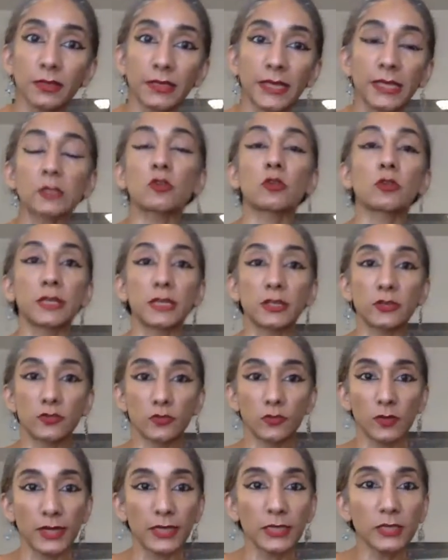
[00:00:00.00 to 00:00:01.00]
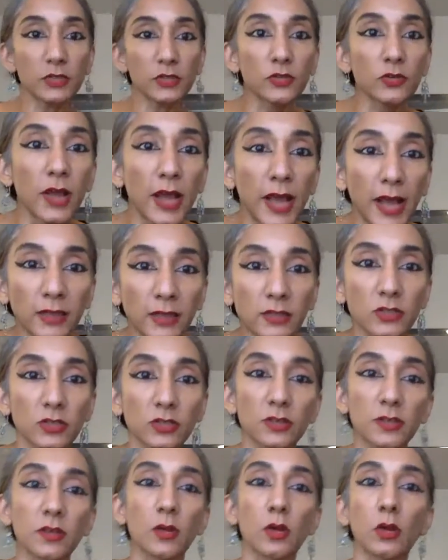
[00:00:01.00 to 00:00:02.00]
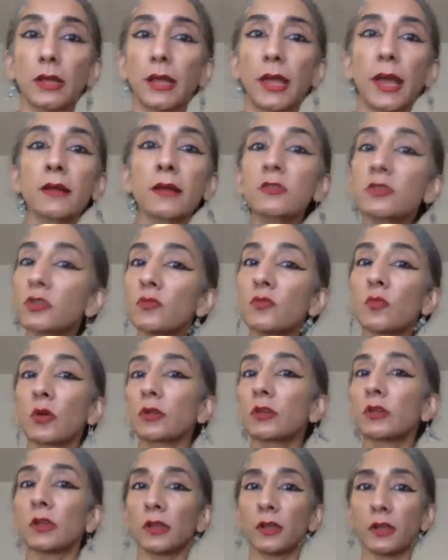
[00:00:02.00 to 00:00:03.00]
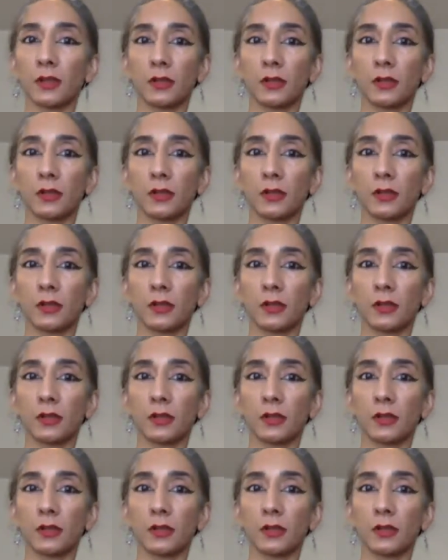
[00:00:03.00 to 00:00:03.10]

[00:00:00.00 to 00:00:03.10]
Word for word: get on it, right? To act on act on what